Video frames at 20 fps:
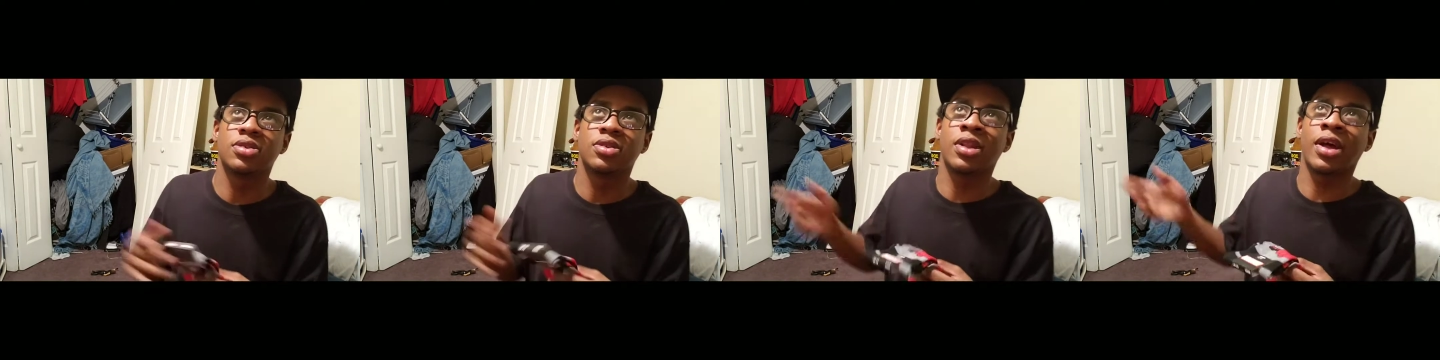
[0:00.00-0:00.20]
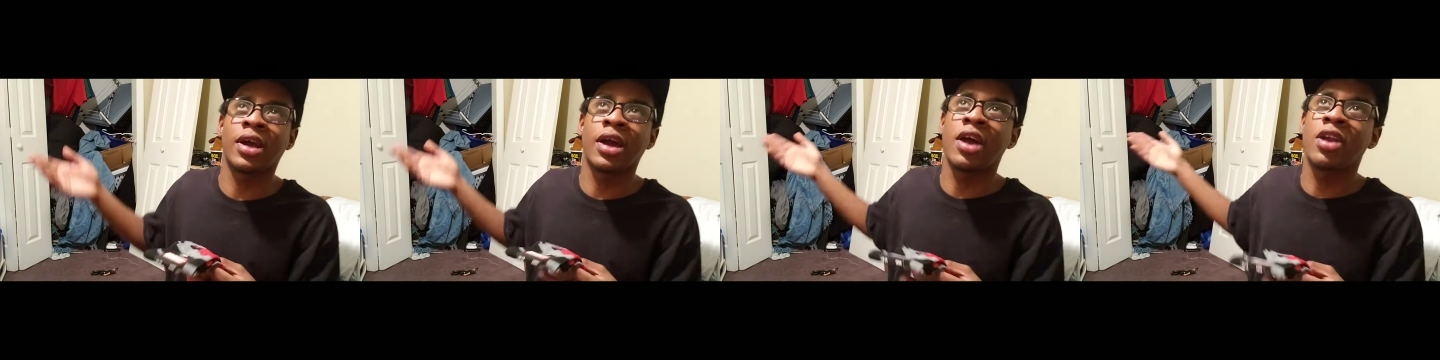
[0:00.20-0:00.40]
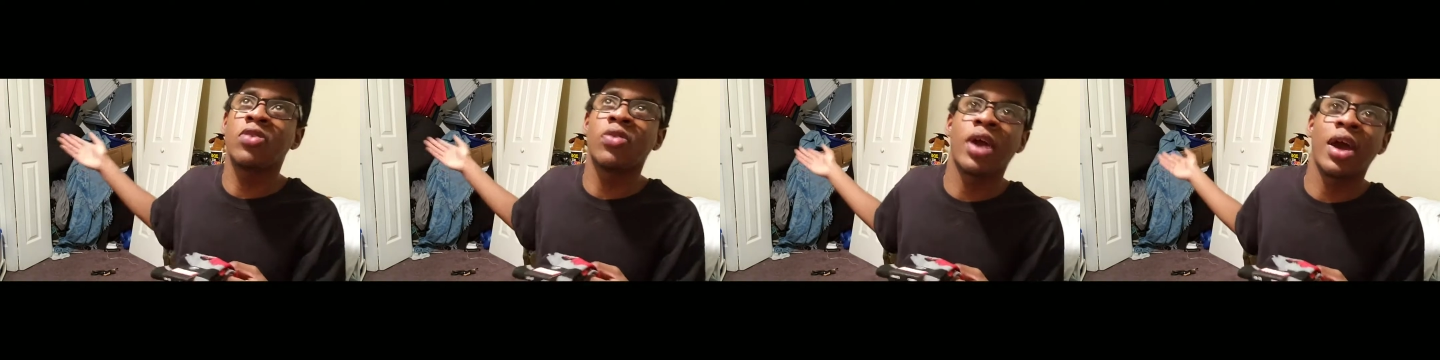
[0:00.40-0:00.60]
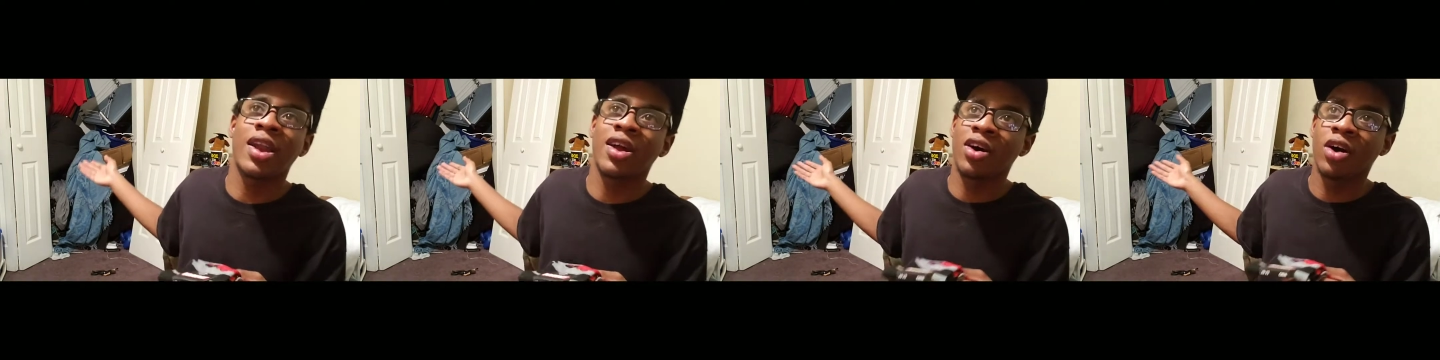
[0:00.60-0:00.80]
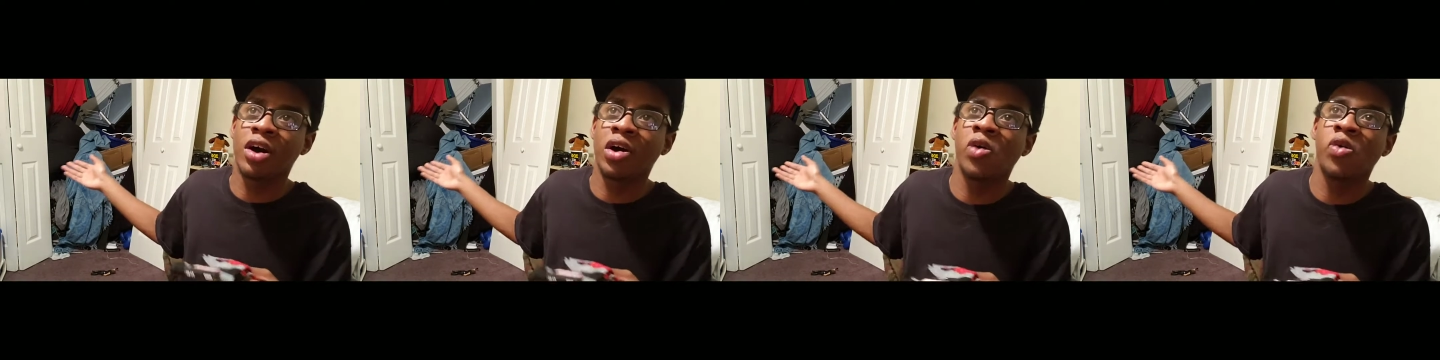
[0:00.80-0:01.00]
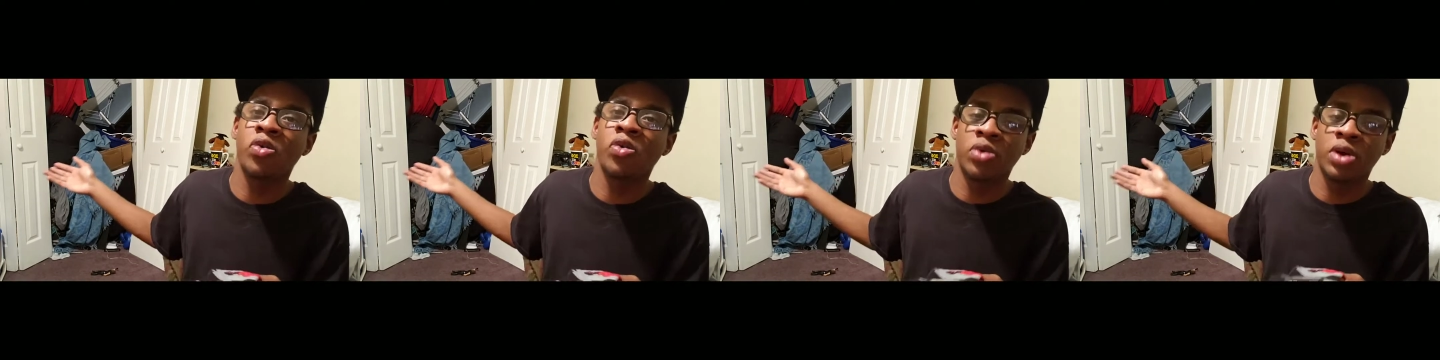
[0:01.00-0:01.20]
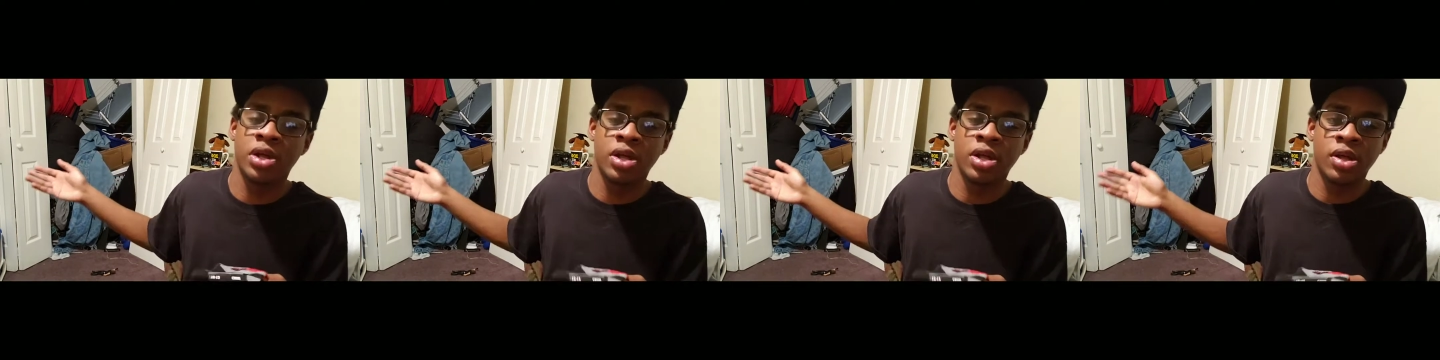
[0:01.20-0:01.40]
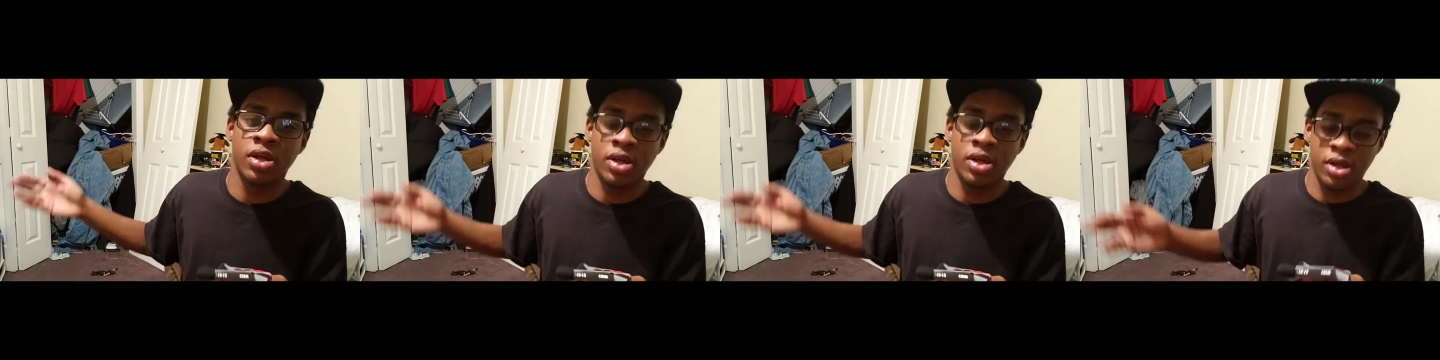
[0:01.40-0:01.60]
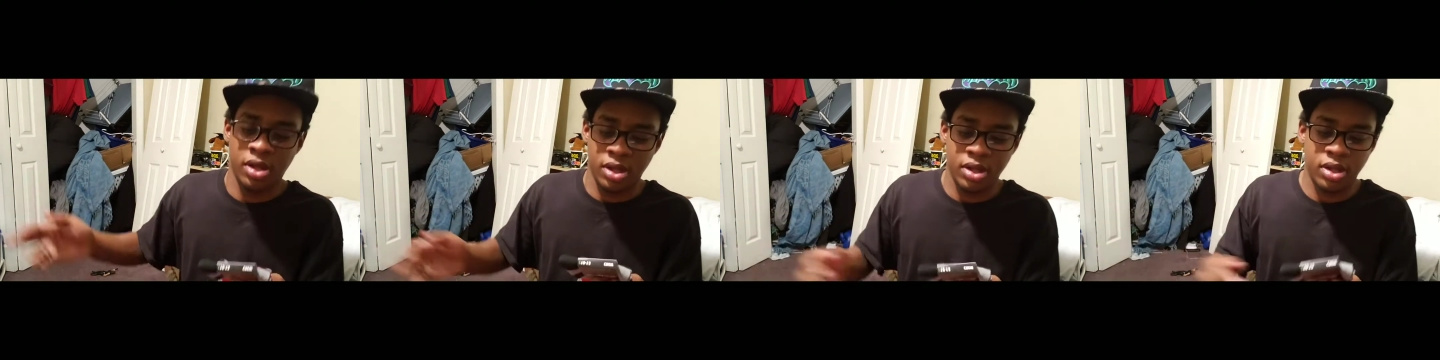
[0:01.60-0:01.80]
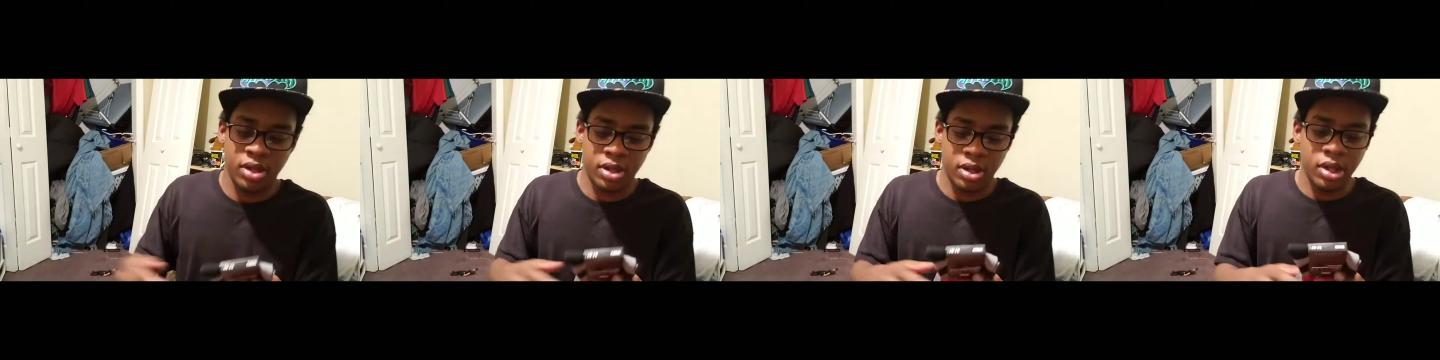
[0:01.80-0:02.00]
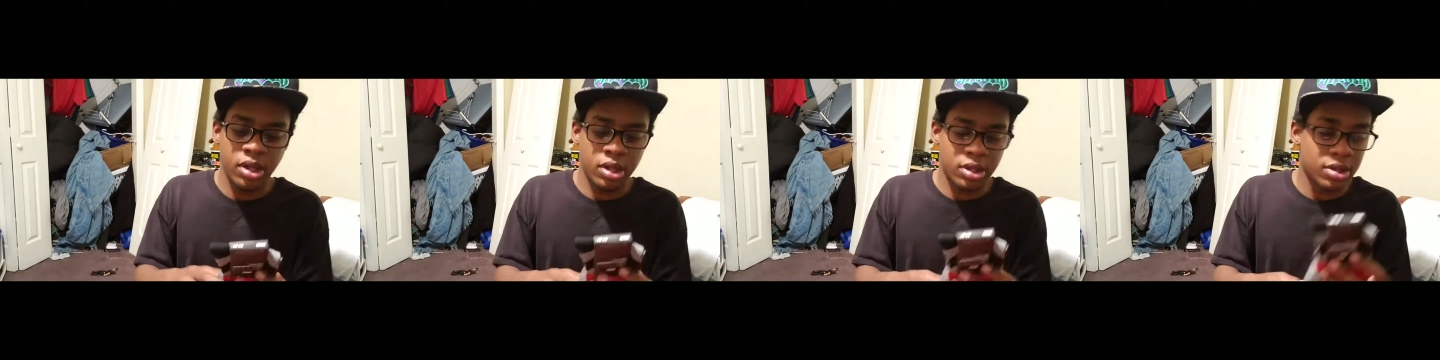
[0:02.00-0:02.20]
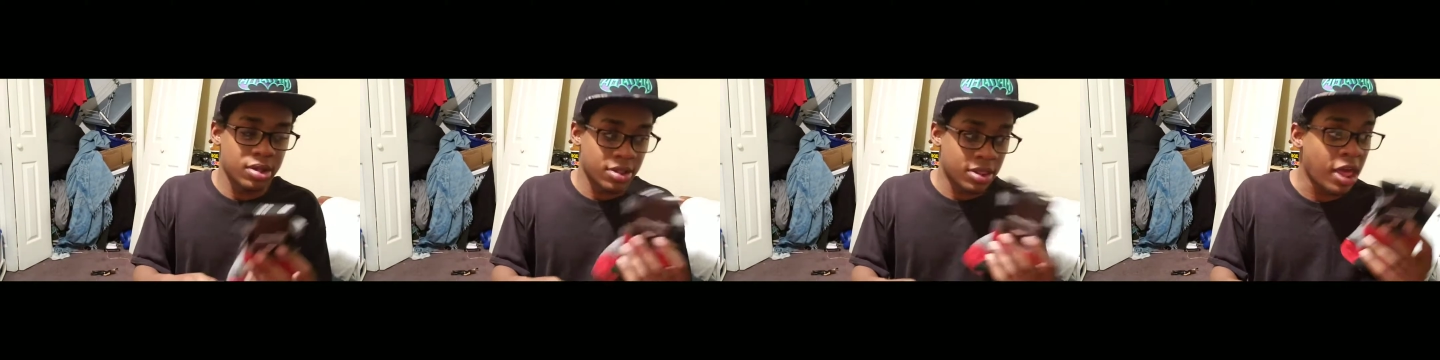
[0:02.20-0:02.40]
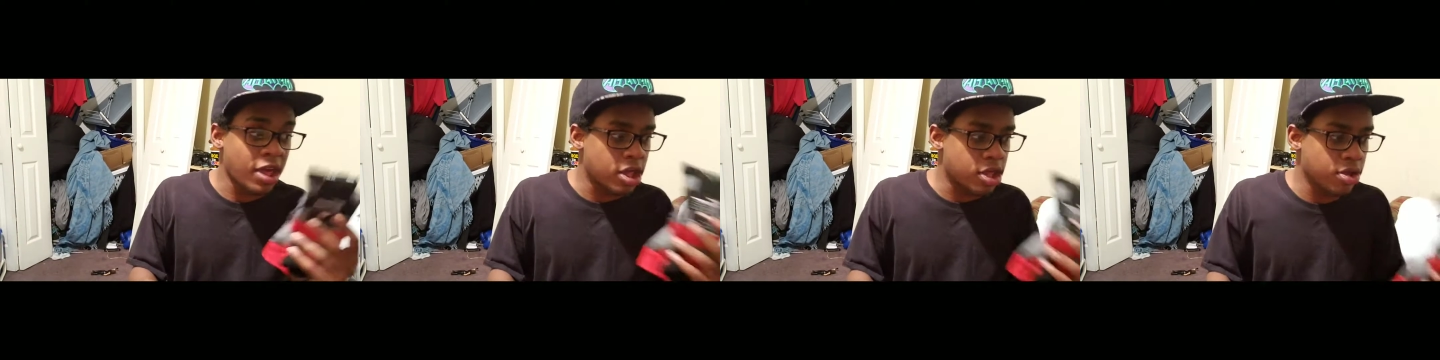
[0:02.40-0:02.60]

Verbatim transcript: Like I don't got a whole... Thank